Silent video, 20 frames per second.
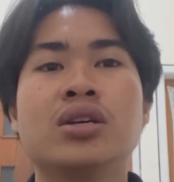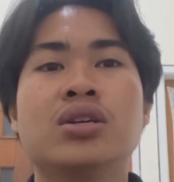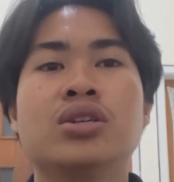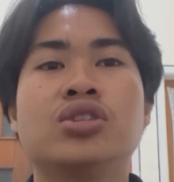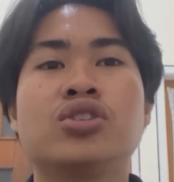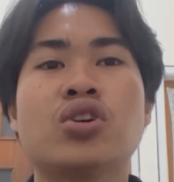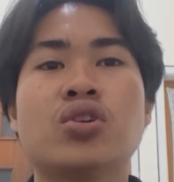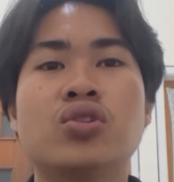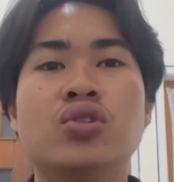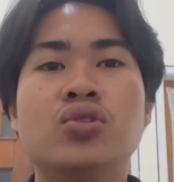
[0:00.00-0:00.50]

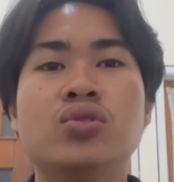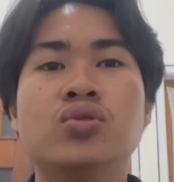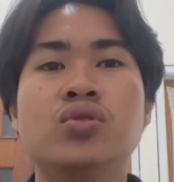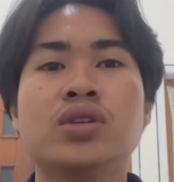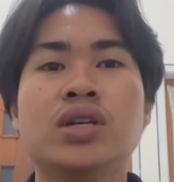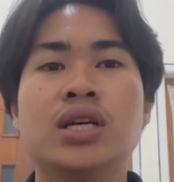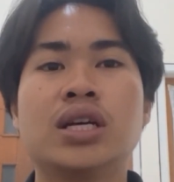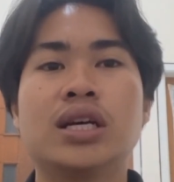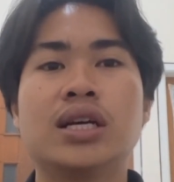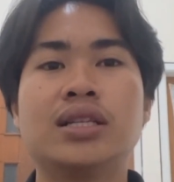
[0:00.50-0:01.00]

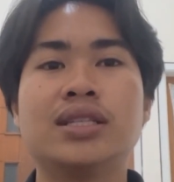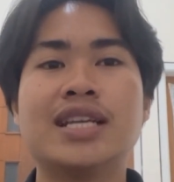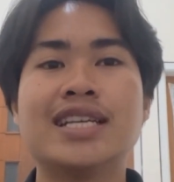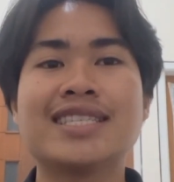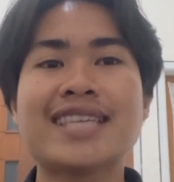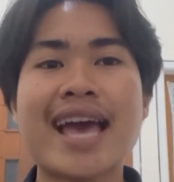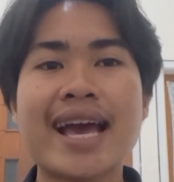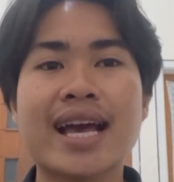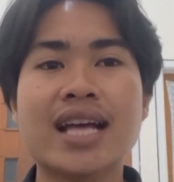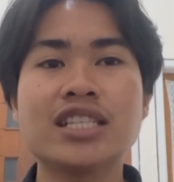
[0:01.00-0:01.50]
So the
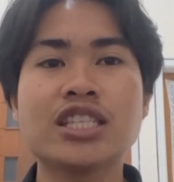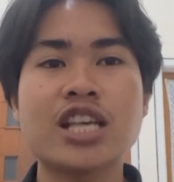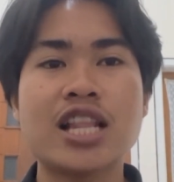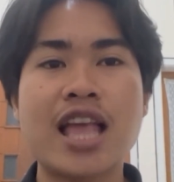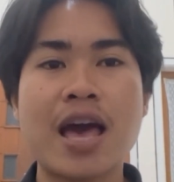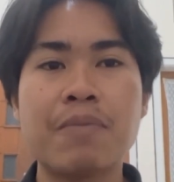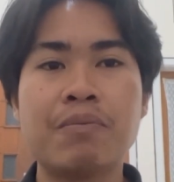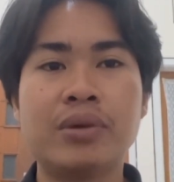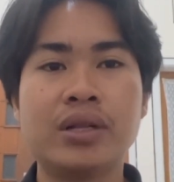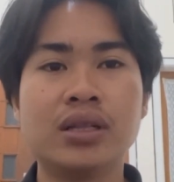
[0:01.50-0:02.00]
second
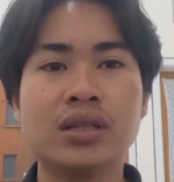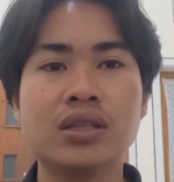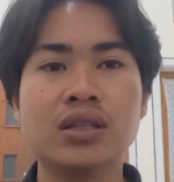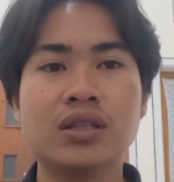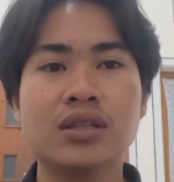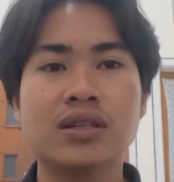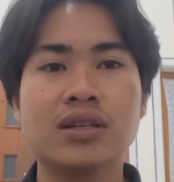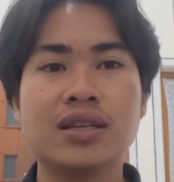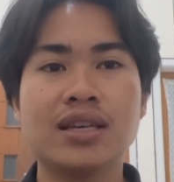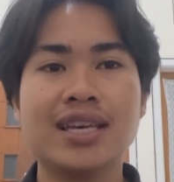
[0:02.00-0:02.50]

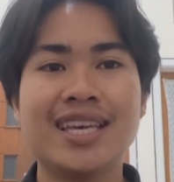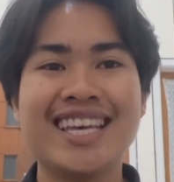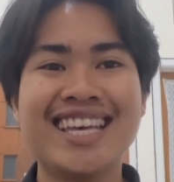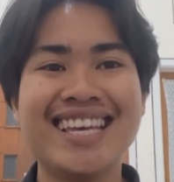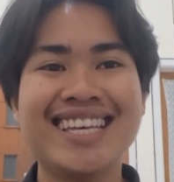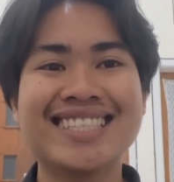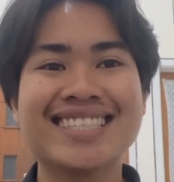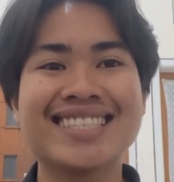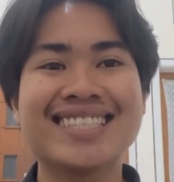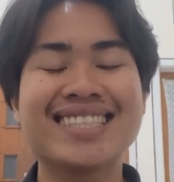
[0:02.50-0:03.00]
syllable
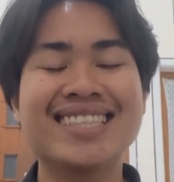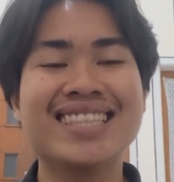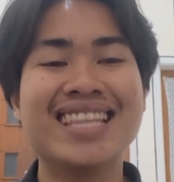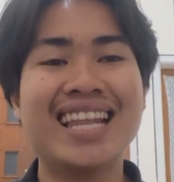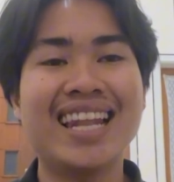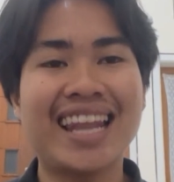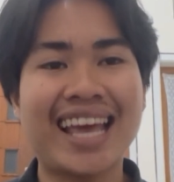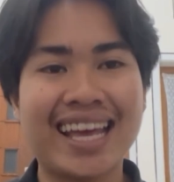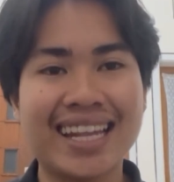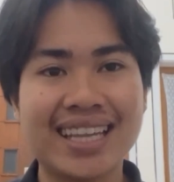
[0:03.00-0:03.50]
is
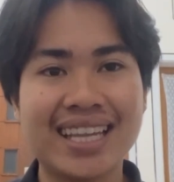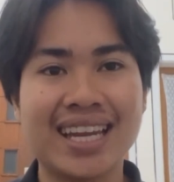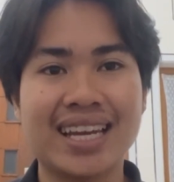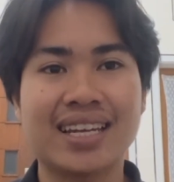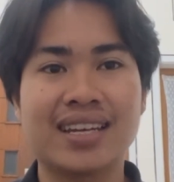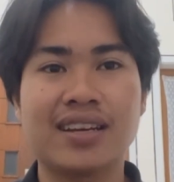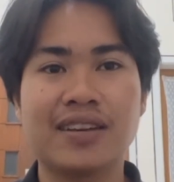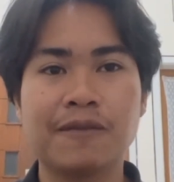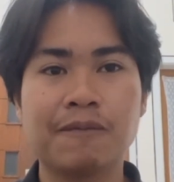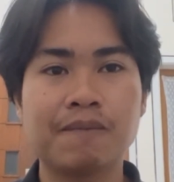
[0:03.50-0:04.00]
deleted.